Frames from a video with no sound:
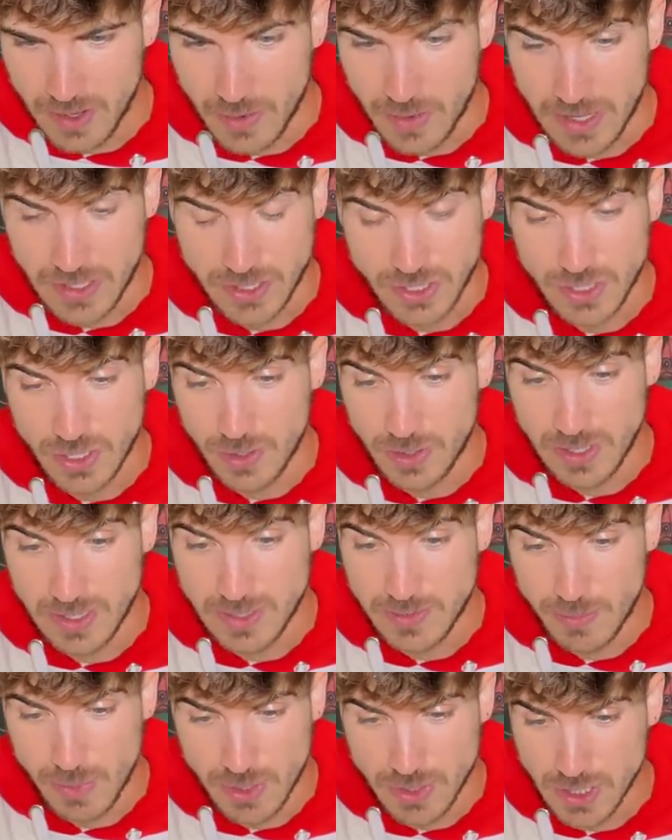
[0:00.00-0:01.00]
Okay, so
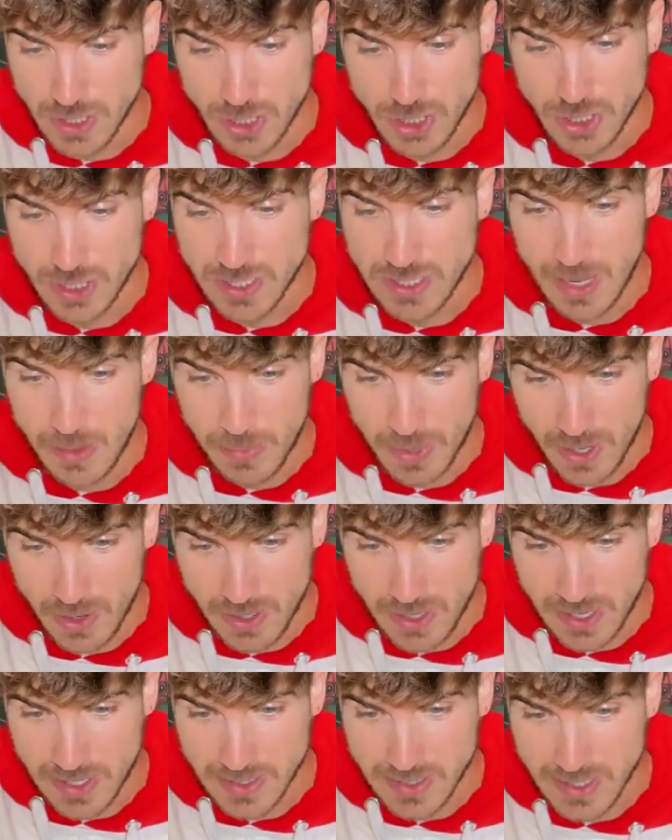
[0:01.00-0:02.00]
it's mostly just
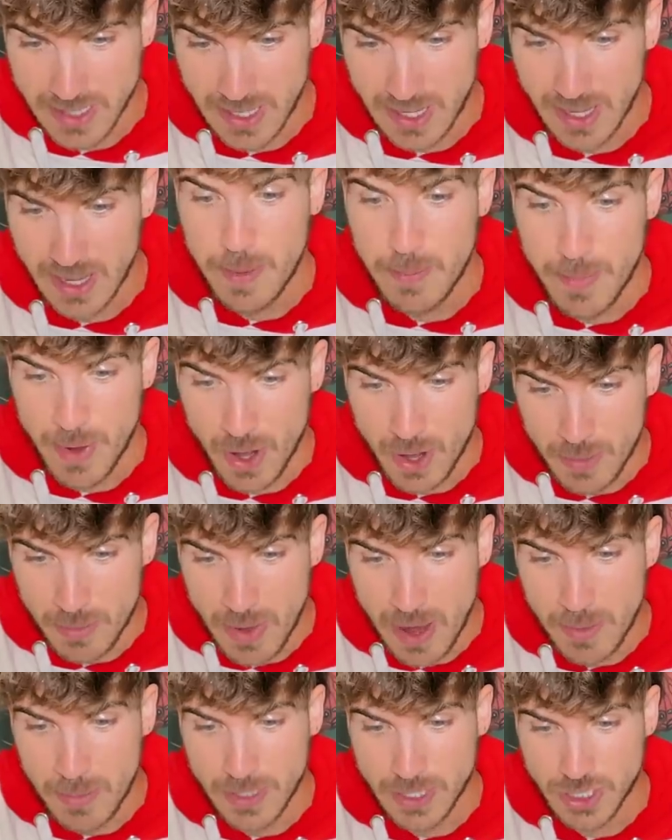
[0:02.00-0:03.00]
Siberian Husky,
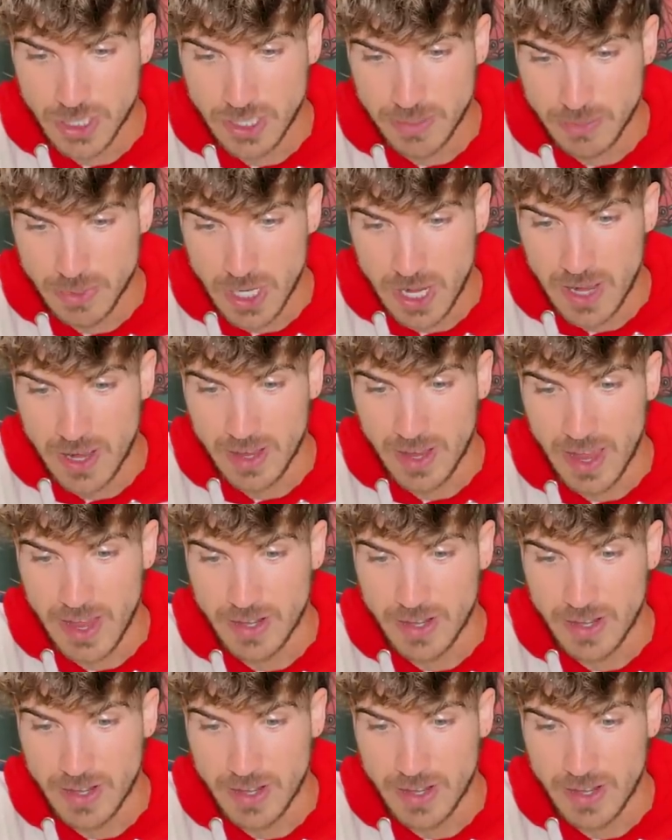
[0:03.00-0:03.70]
Marimama Sheepdog,